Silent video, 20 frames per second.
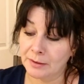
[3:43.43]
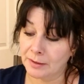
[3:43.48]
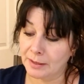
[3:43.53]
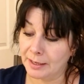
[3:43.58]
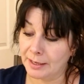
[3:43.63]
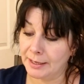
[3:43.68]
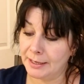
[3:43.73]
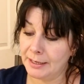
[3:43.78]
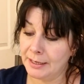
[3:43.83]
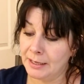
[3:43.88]

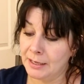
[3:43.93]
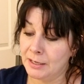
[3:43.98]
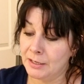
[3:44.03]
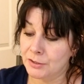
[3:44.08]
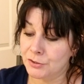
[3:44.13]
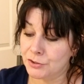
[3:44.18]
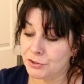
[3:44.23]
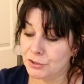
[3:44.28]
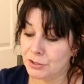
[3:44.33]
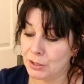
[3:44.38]
Okay,
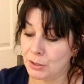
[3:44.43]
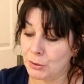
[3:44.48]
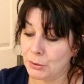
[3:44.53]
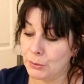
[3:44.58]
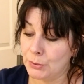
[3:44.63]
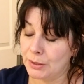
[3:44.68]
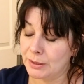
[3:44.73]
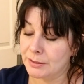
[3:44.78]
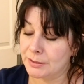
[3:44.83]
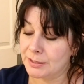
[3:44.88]

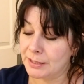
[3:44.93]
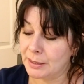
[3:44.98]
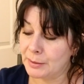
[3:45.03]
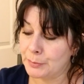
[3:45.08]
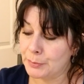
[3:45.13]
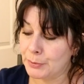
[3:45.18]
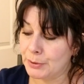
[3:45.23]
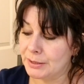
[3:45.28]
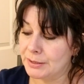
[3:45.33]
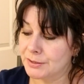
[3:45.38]
so
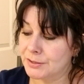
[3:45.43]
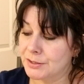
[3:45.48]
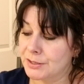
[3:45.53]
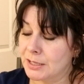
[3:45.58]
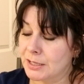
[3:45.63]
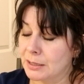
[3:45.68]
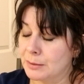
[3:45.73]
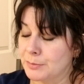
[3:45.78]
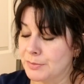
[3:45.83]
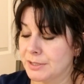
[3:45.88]
temperance
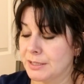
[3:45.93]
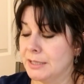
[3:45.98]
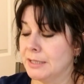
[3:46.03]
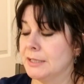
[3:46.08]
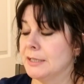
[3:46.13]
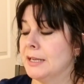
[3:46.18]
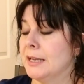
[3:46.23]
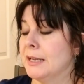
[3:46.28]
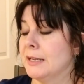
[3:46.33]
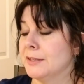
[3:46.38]
comes
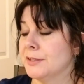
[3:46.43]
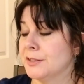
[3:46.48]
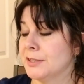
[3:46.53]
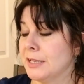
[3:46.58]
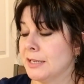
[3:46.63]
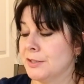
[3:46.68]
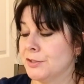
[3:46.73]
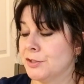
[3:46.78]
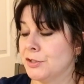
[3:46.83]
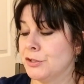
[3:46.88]
in and
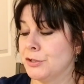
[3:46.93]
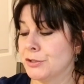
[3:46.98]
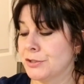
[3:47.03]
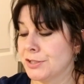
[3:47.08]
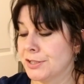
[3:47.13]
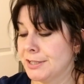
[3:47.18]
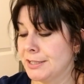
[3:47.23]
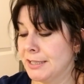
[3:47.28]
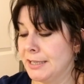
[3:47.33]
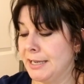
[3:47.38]
says you're
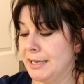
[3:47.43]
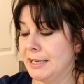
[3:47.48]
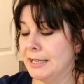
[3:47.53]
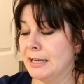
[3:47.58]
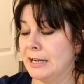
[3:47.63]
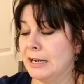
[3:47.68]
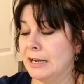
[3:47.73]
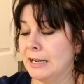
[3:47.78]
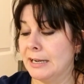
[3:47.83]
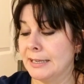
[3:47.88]
sitting
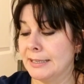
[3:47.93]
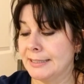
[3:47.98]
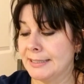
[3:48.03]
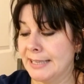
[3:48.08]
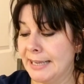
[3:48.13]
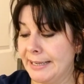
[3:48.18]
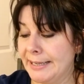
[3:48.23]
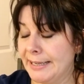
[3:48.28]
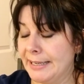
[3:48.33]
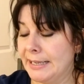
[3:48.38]
on
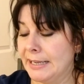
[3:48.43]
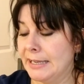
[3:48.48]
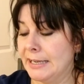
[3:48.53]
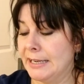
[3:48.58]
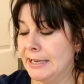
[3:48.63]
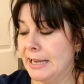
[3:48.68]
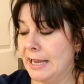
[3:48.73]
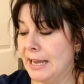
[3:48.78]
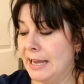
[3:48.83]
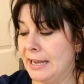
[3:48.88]
taking
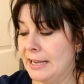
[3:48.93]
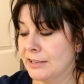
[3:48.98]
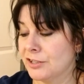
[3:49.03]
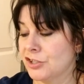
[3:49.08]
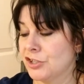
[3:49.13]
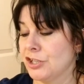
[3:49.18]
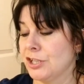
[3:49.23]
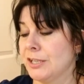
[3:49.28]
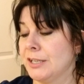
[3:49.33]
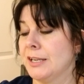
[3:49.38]
any
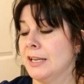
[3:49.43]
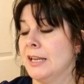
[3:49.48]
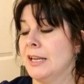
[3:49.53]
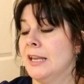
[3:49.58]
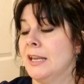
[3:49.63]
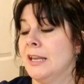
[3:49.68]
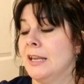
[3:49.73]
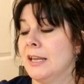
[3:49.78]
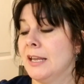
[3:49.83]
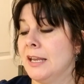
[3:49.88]
action
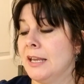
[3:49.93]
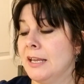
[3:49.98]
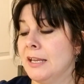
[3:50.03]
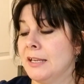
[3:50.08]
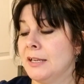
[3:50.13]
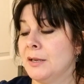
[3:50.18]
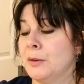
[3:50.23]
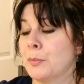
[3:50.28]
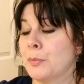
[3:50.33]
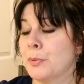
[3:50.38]

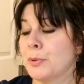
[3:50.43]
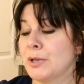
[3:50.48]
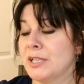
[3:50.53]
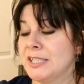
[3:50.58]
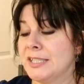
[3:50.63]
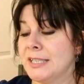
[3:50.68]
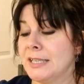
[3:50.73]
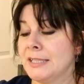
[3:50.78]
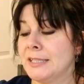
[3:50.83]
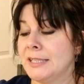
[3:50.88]
in
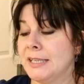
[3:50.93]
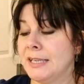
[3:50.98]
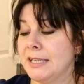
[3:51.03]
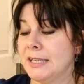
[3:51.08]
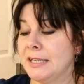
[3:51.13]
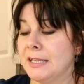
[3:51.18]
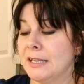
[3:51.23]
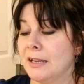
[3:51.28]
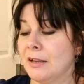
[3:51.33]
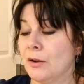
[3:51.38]

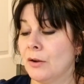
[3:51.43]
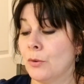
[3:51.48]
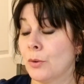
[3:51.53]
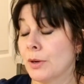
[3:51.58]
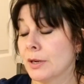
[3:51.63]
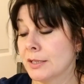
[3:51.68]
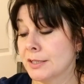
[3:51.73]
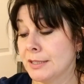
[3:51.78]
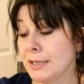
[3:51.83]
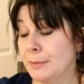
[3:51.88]
presenting or
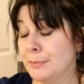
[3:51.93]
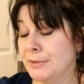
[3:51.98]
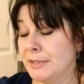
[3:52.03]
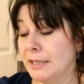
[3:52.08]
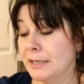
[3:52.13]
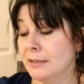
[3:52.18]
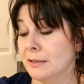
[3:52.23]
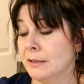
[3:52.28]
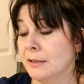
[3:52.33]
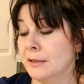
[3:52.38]

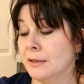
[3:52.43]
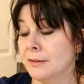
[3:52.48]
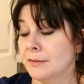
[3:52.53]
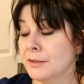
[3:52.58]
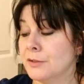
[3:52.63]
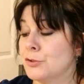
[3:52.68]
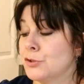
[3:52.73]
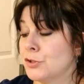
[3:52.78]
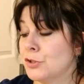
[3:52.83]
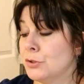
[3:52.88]
accepting
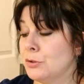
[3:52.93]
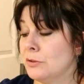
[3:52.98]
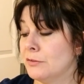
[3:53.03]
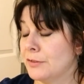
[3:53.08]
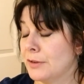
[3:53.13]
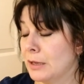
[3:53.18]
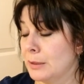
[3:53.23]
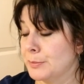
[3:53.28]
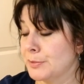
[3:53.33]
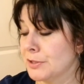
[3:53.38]
this Two
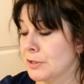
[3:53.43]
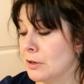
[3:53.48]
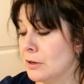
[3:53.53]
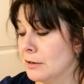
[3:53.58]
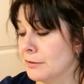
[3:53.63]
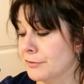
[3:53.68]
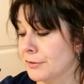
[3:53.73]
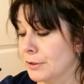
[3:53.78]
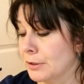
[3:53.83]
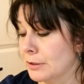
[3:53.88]
of Cups
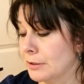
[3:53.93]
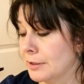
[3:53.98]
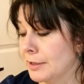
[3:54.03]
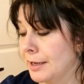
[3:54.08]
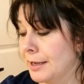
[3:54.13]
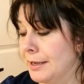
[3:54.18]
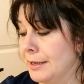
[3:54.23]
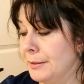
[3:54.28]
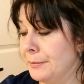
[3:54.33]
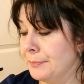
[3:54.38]
offer.
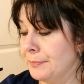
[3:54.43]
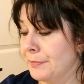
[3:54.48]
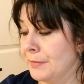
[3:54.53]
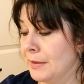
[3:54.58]
Okay,